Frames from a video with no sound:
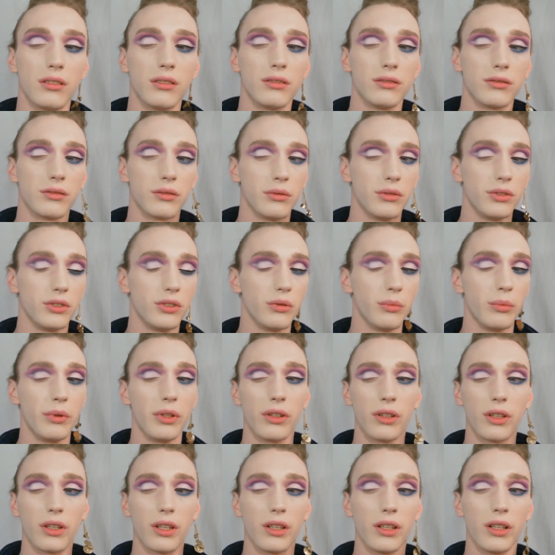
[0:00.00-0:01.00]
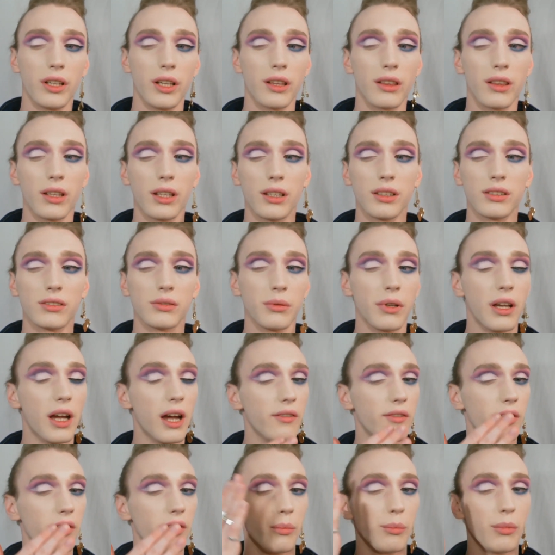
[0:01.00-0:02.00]
So we should be looking like this. We
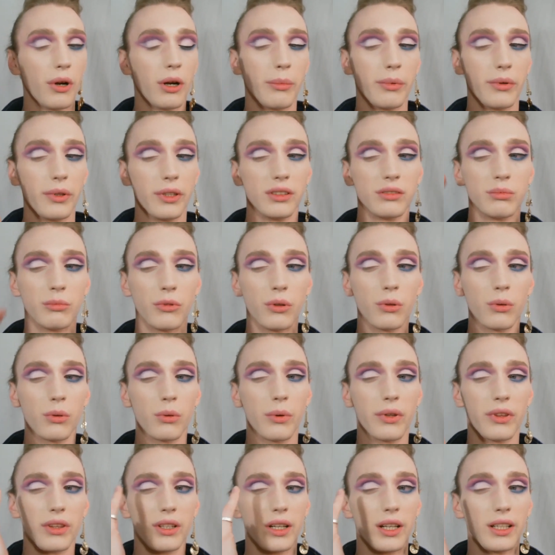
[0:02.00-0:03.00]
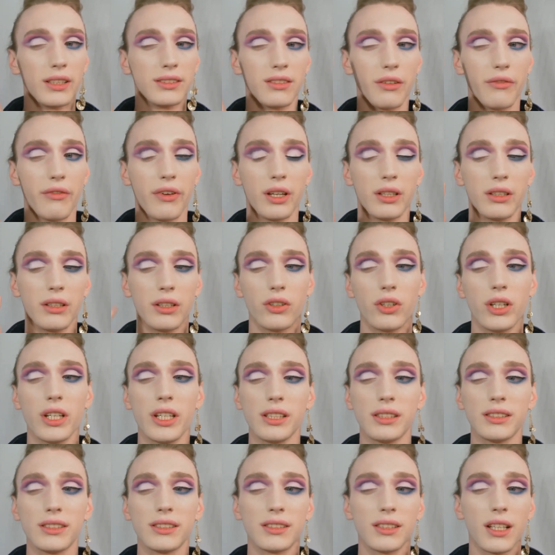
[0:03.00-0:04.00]
have our purpley smoke with a nice defined
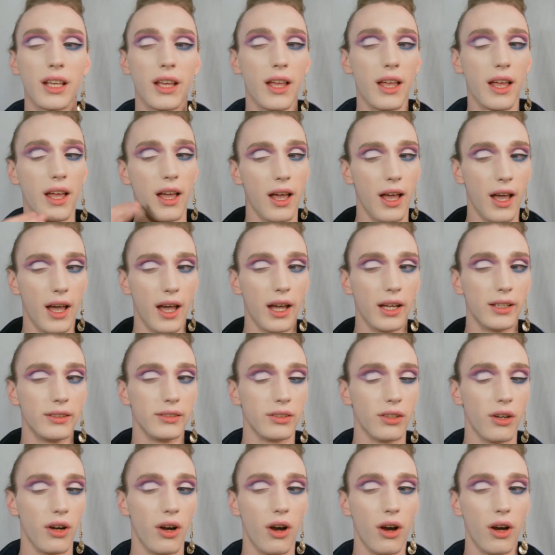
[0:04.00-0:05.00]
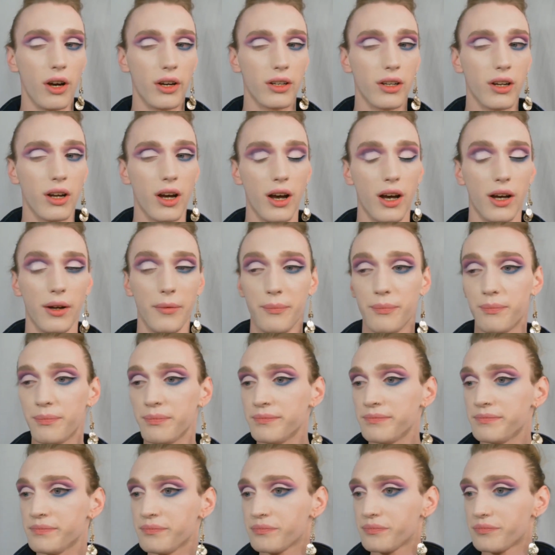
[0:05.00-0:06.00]
crease and our cut.
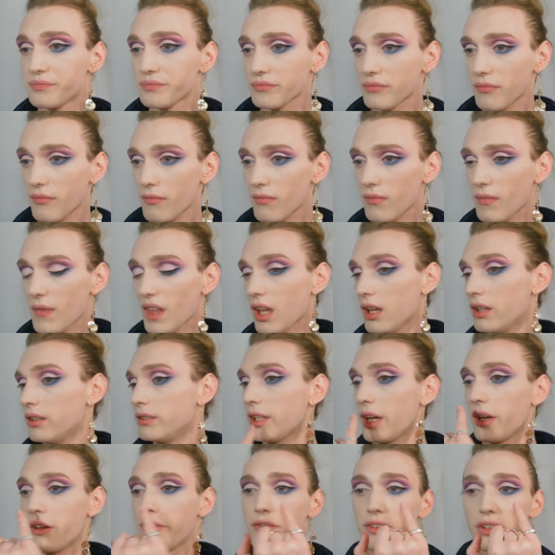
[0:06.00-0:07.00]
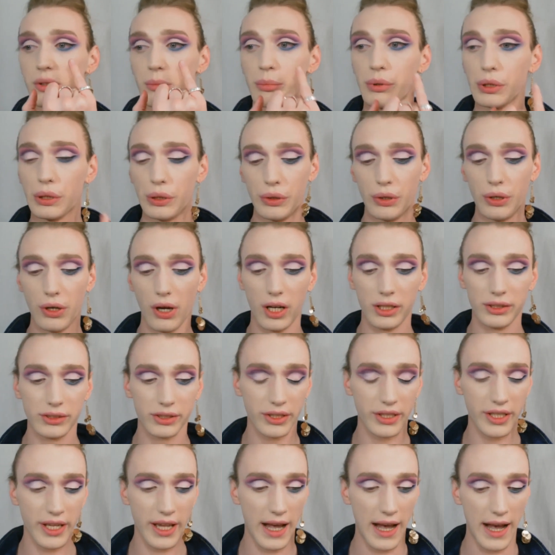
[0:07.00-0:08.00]
Now for the blue
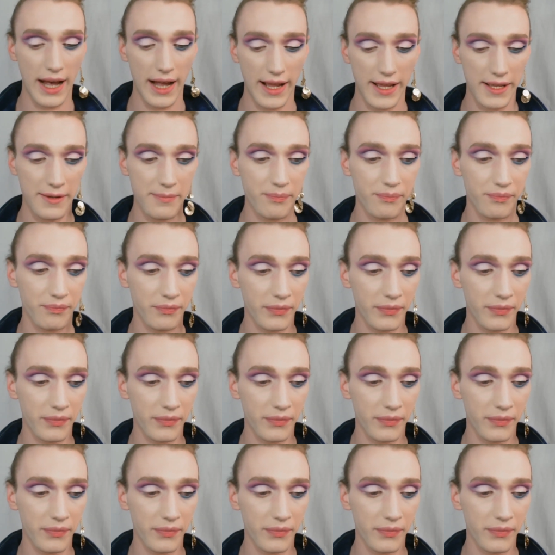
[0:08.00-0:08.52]
under the eye,